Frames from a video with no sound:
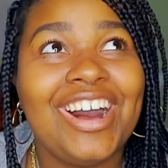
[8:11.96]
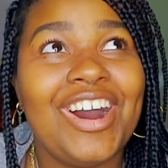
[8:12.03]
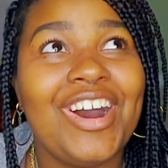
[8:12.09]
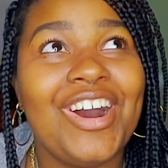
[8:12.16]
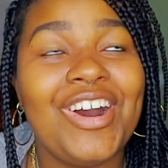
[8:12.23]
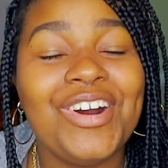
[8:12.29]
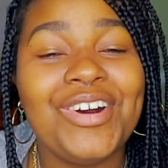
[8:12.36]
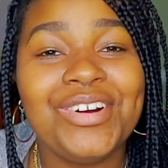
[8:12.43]

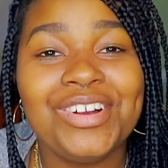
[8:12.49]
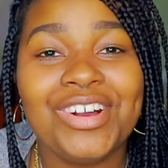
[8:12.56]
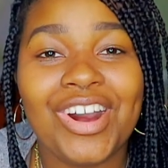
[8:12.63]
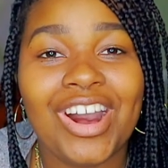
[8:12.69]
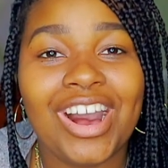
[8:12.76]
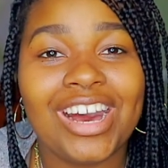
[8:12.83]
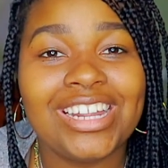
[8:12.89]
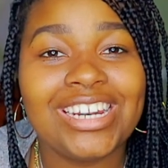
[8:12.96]
Oh
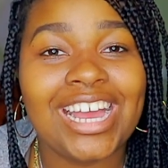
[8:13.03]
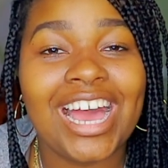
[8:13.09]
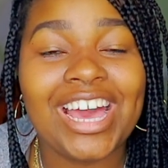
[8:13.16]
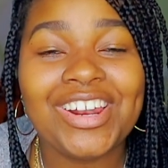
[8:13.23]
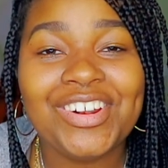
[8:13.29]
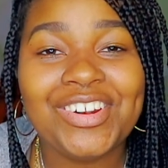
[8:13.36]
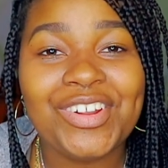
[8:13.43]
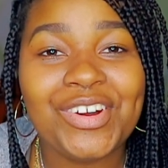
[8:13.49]
God,
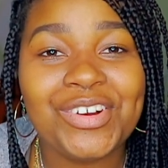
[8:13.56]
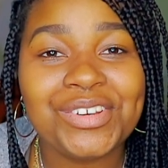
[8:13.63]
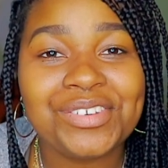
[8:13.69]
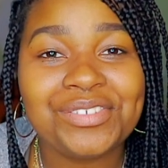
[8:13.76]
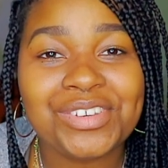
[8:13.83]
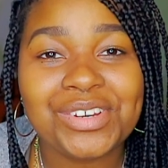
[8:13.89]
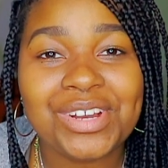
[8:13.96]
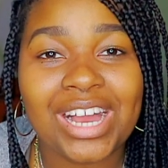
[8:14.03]
I don't know
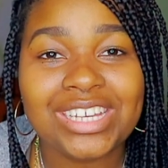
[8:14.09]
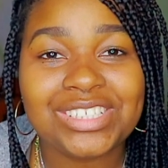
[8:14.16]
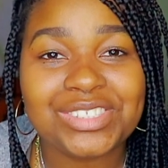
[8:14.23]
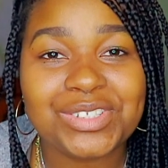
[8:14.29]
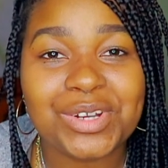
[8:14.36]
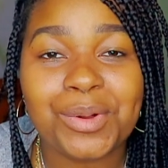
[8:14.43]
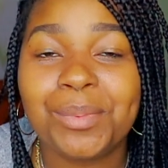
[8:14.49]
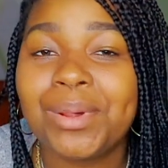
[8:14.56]
if you guys
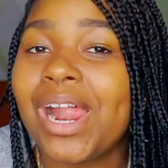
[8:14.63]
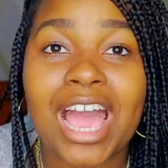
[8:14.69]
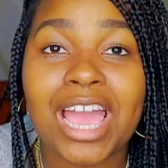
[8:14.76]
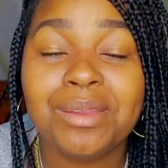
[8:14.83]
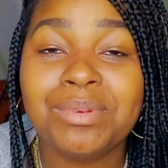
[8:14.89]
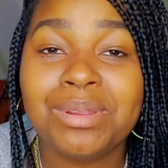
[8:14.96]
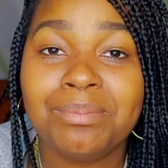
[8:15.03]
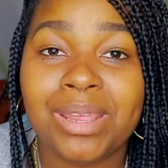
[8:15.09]
know, but
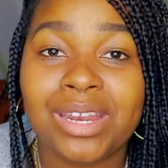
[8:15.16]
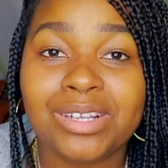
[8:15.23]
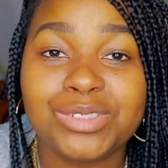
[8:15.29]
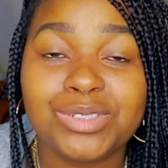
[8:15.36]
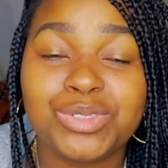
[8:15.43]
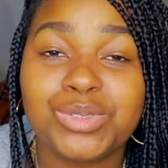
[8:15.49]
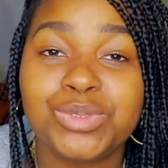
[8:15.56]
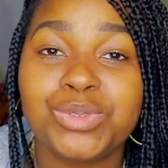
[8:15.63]
I'm in
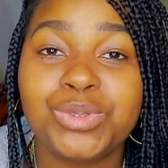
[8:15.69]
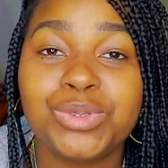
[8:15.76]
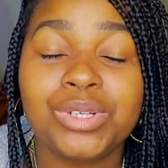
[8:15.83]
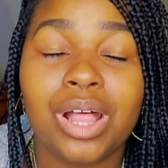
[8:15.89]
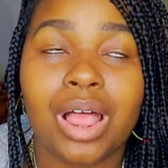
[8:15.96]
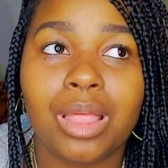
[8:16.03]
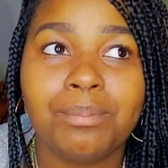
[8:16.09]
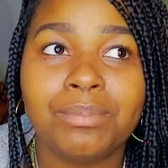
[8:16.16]
medical
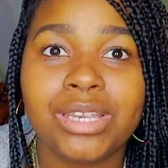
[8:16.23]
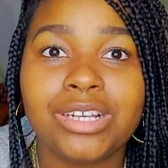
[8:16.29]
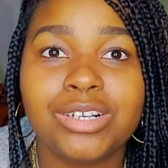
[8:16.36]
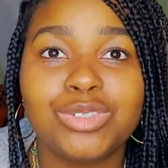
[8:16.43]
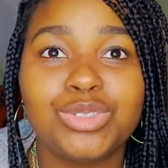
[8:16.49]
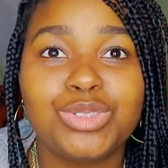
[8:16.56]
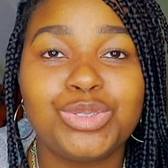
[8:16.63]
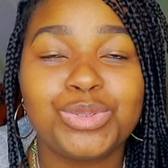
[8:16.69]
school.
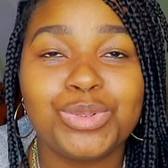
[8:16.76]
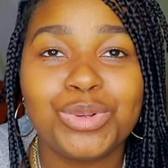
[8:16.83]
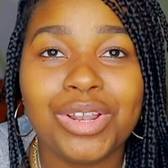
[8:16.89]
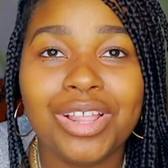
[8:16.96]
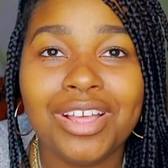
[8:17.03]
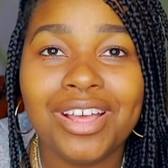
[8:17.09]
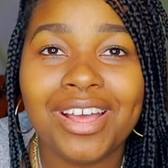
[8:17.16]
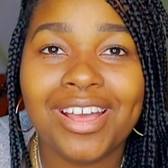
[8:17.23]
Medical
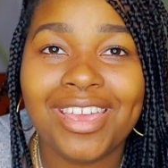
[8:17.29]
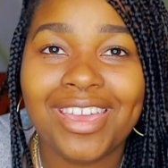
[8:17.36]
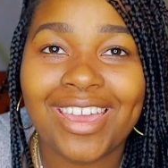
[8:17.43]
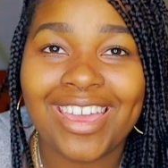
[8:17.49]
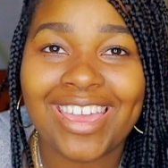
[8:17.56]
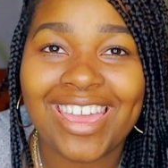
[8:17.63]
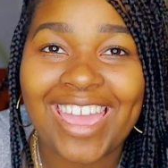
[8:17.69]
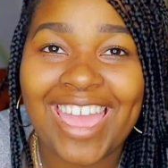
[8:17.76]
school.
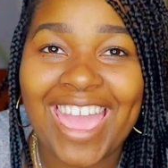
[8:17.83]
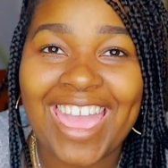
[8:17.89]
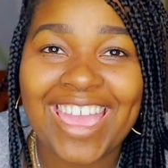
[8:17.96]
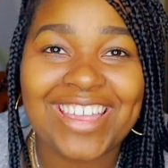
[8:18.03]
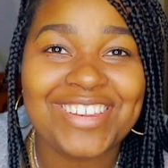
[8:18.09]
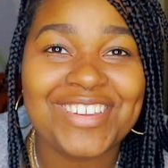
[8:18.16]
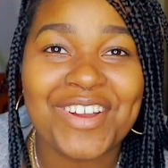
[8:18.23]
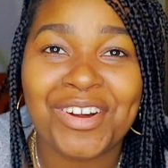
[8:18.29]

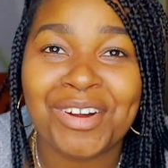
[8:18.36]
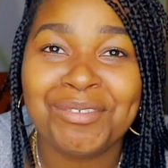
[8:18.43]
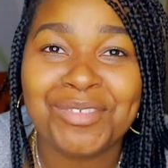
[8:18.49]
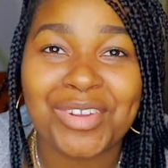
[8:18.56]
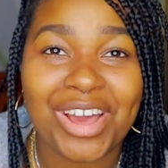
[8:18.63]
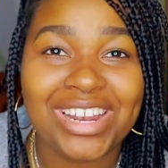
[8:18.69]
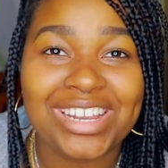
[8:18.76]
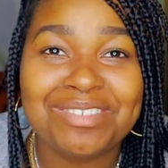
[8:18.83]
Hey, no,
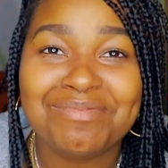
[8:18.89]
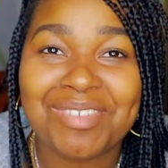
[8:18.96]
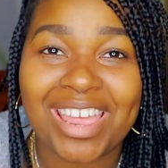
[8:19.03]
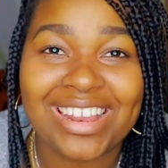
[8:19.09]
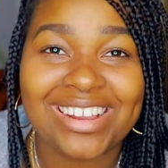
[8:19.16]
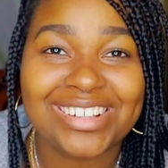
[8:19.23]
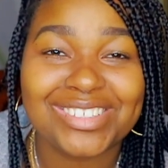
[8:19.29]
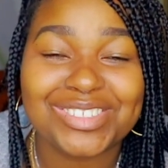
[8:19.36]
I'm not in
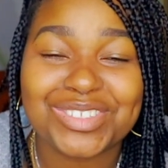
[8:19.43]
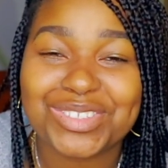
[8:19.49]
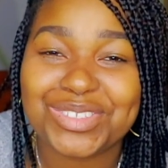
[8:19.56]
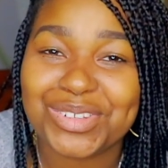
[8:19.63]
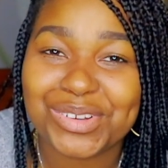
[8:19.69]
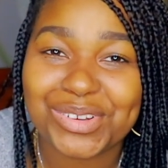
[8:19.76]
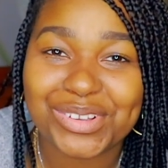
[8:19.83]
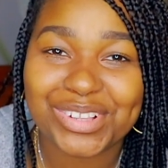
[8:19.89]
medical
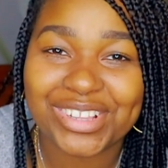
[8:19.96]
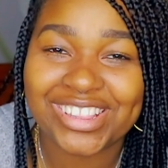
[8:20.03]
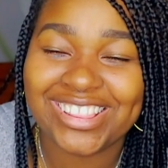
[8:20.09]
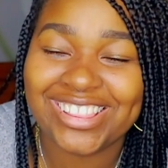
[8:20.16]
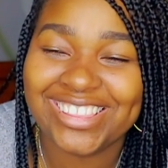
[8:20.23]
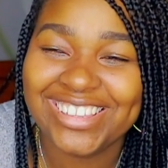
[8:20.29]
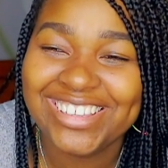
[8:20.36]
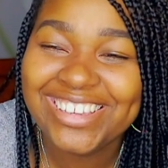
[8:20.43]
school.